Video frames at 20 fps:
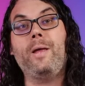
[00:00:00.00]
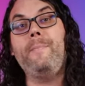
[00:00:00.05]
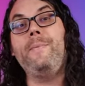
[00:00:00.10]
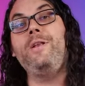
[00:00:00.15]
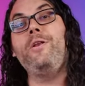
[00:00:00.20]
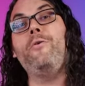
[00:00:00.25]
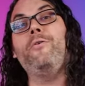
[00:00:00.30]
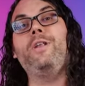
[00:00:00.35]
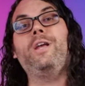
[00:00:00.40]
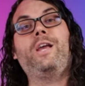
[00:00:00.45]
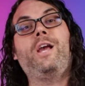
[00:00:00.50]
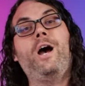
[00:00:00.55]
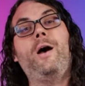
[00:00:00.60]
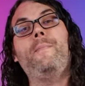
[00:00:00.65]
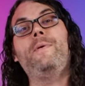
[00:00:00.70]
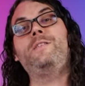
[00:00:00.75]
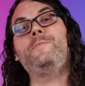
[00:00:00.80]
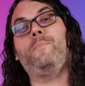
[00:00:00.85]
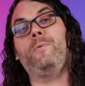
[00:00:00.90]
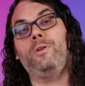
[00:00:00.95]
let me know in the
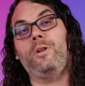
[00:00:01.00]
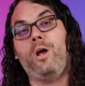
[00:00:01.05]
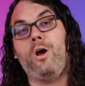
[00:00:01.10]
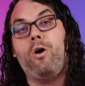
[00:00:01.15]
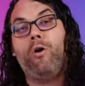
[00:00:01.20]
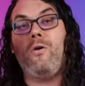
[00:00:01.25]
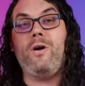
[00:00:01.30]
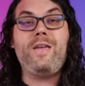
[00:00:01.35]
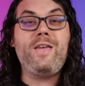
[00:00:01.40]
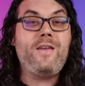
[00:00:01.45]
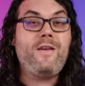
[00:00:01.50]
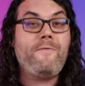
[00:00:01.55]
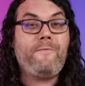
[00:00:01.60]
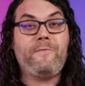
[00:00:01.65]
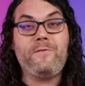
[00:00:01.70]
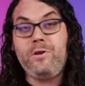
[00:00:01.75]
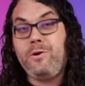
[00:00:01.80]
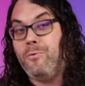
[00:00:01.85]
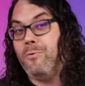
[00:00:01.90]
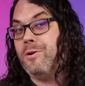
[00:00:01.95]
comments below
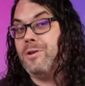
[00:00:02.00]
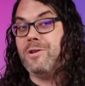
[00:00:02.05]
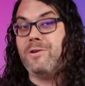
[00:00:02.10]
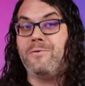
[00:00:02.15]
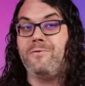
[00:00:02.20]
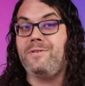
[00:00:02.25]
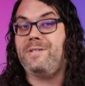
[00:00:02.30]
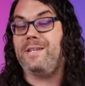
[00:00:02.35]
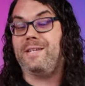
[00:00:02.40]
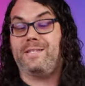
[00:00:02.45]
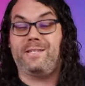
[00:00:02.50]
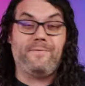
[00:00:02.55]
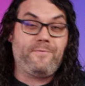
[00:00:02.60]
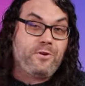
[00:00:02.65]
if you would use this,